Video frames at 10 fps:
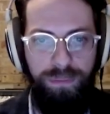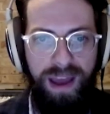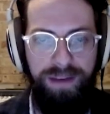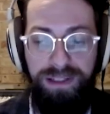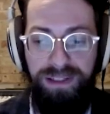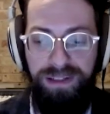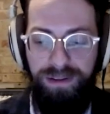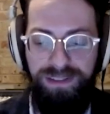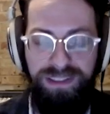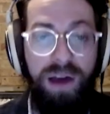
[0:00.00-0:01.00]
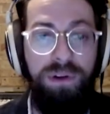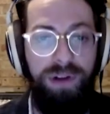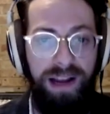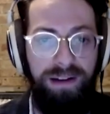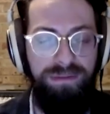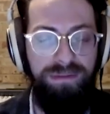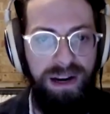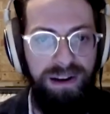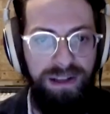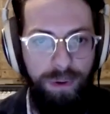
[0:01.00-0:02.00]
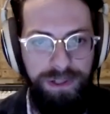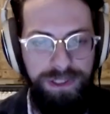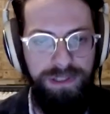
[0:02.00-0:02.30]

having a soundtrack of Mary watching